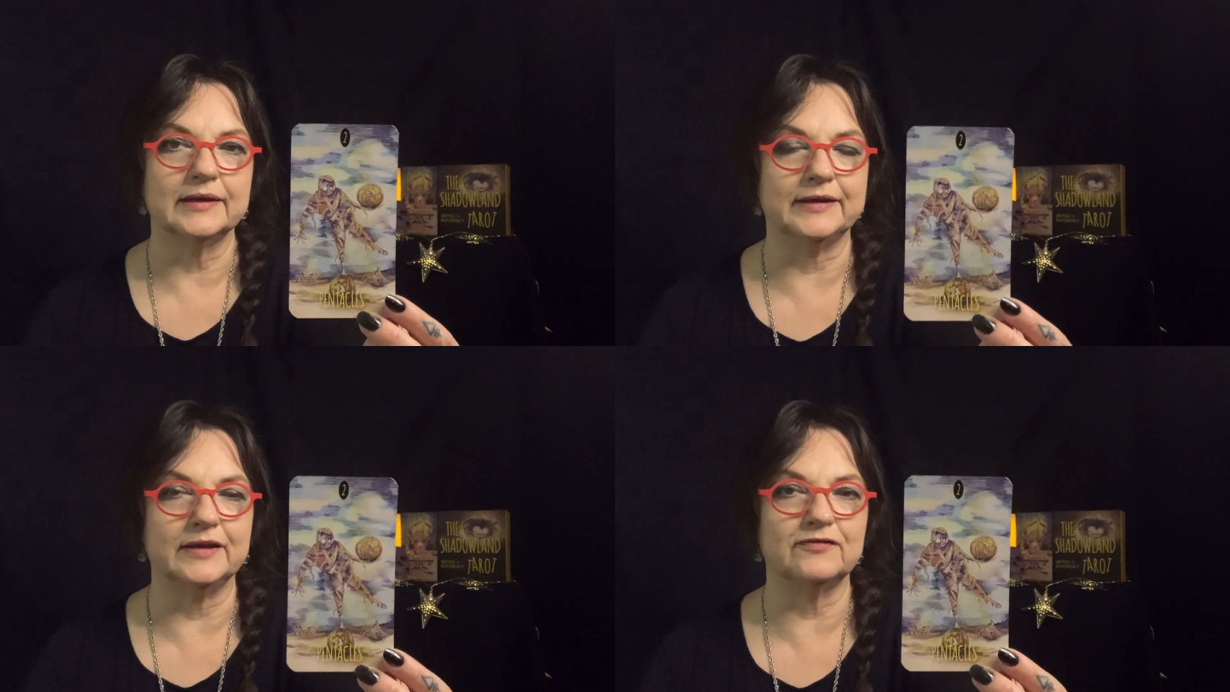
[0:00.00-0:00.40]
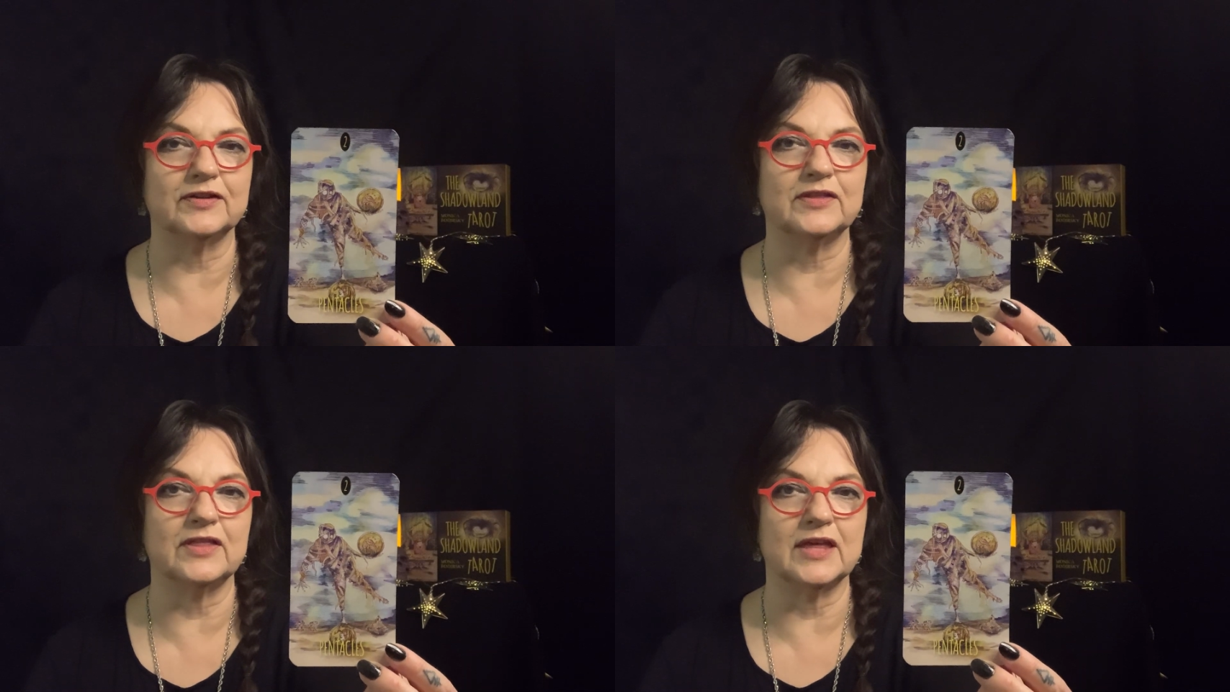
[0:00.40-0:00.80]

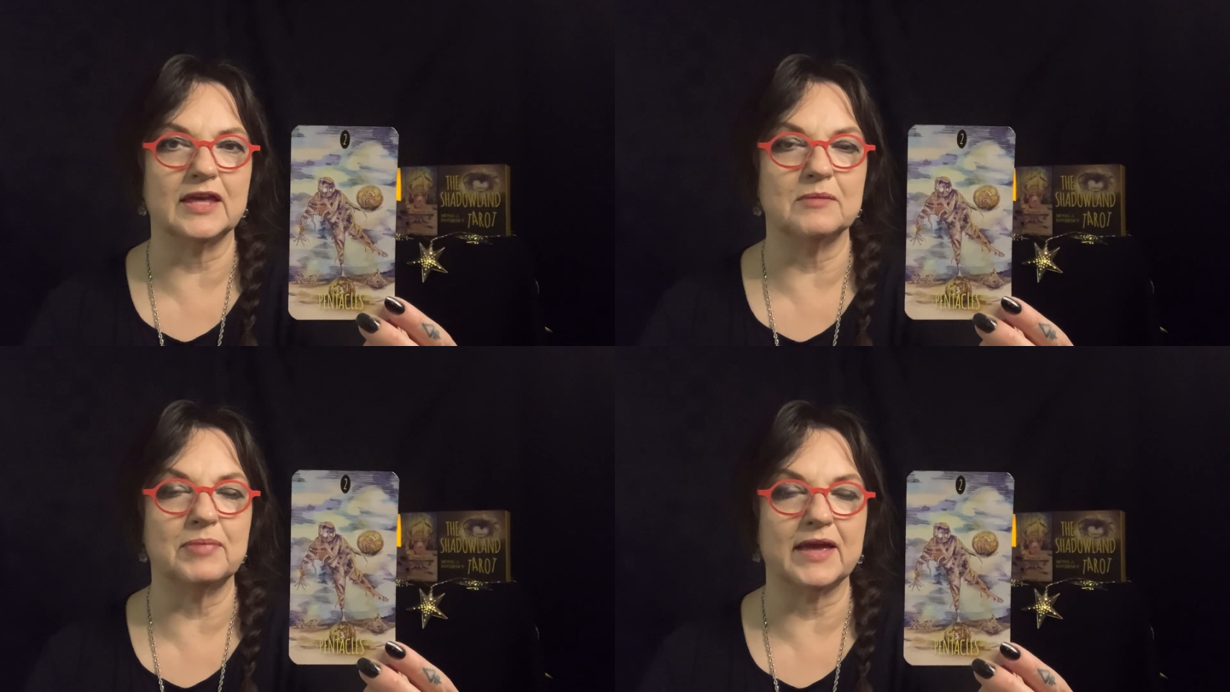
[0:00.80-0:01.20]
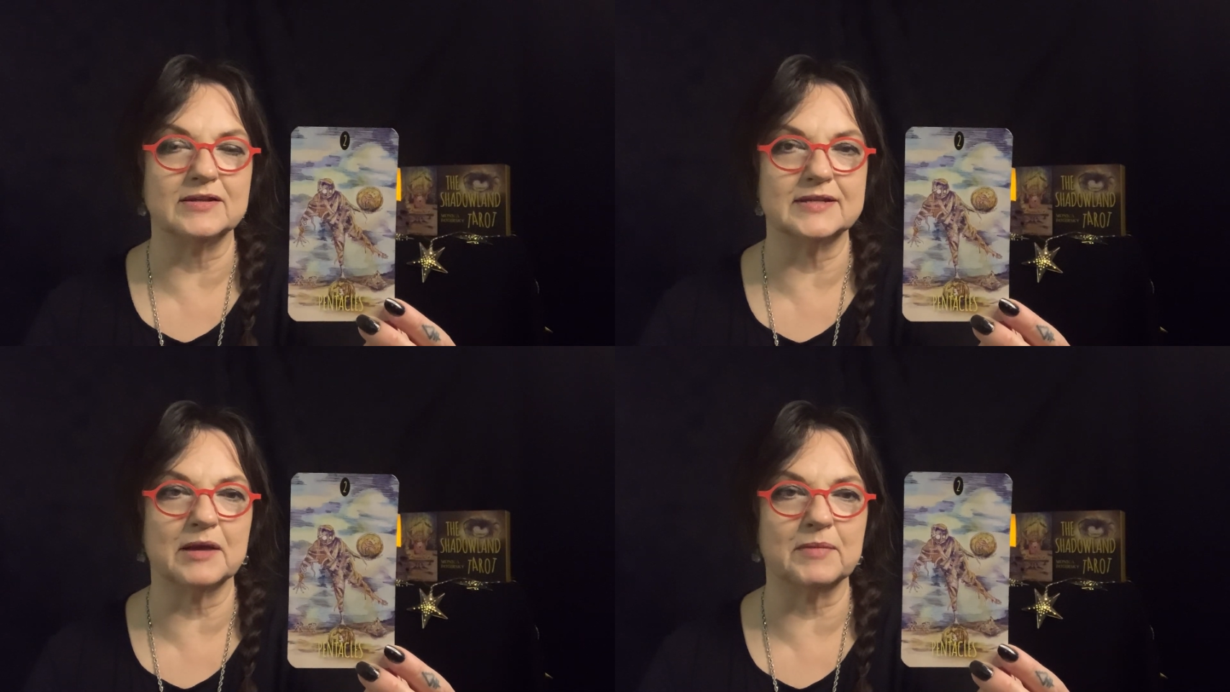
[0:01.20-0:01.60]
given the
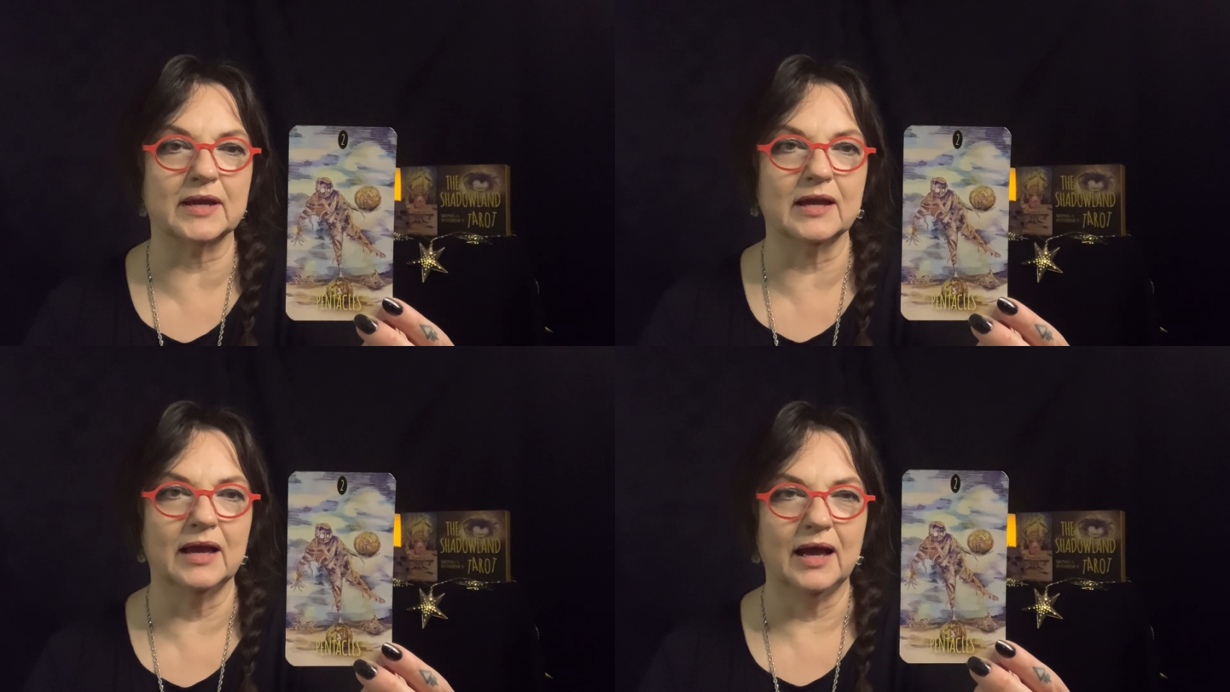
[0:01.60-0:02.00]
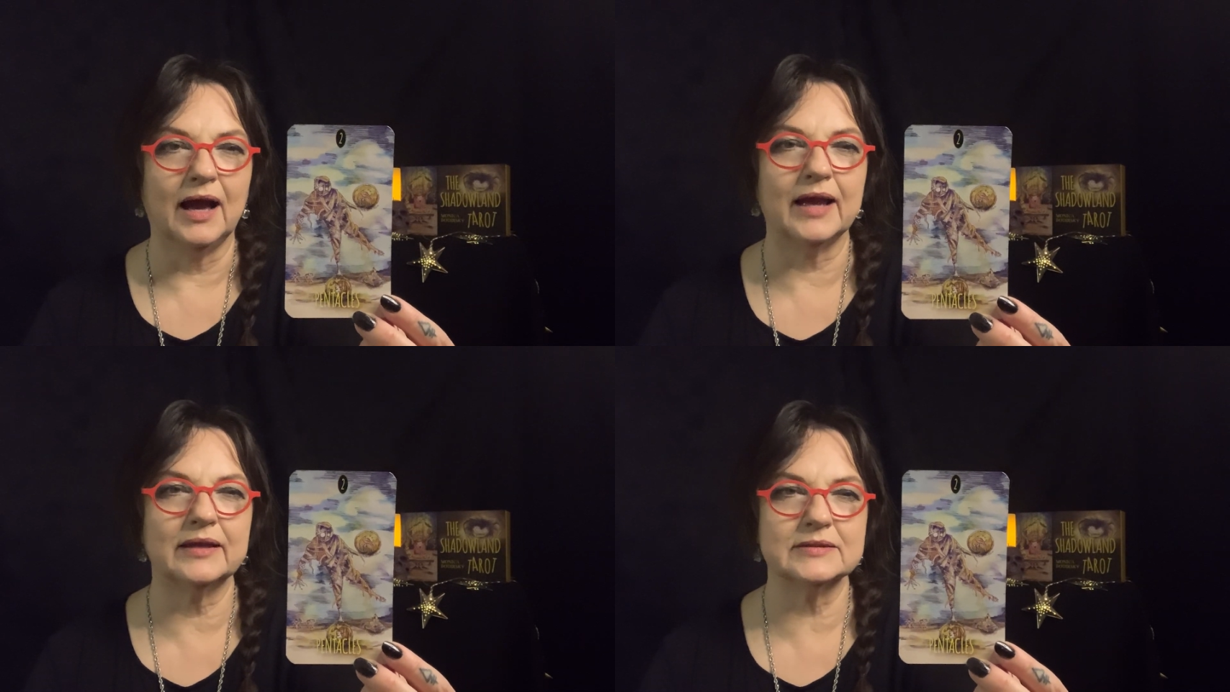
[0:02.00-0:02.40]
pandemic,
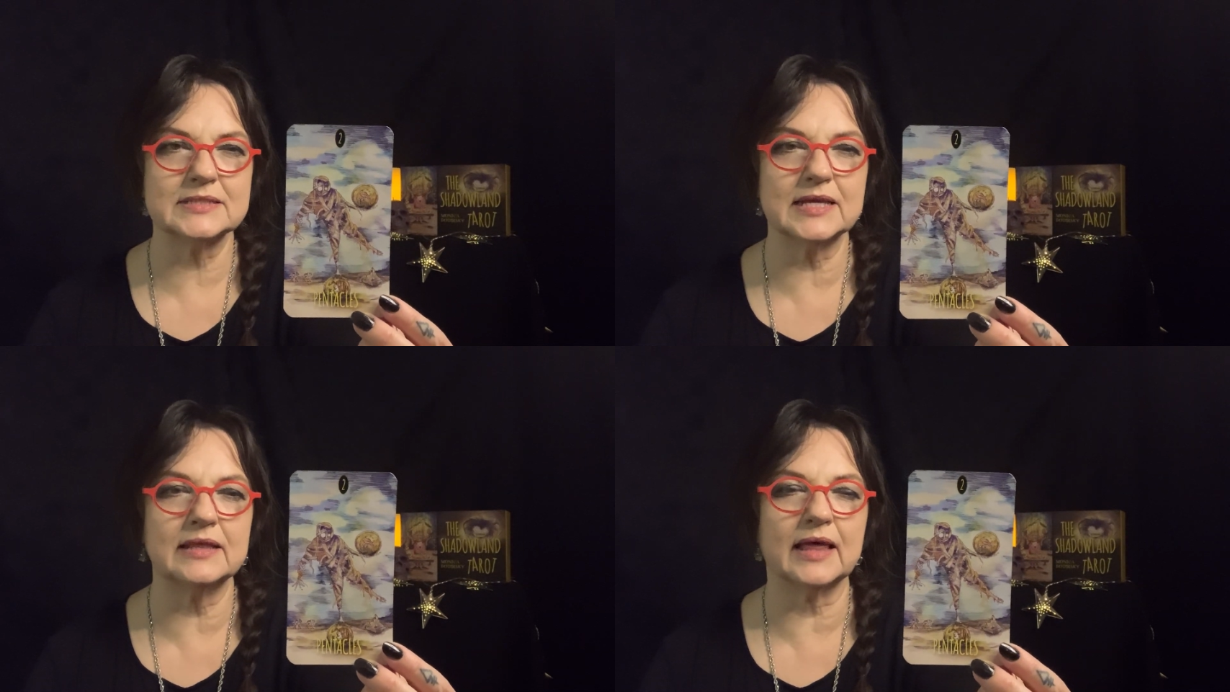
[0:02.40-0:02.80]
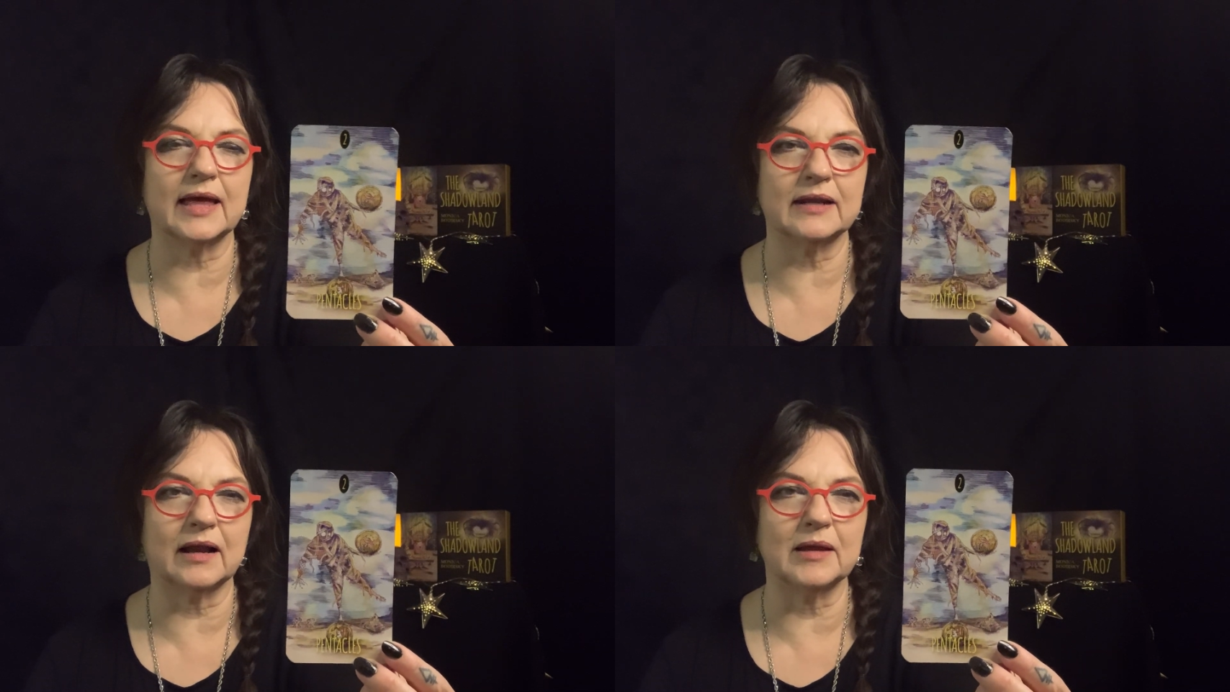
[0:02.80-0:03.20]
I can see
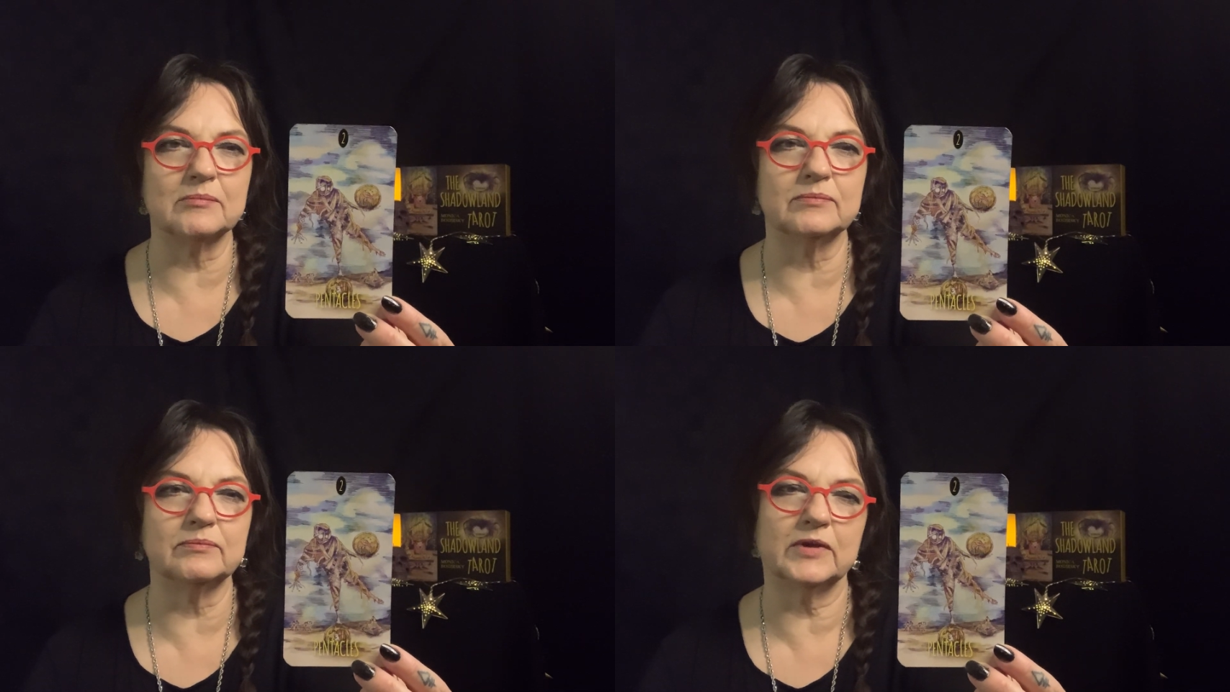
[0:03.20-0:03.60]
that I'm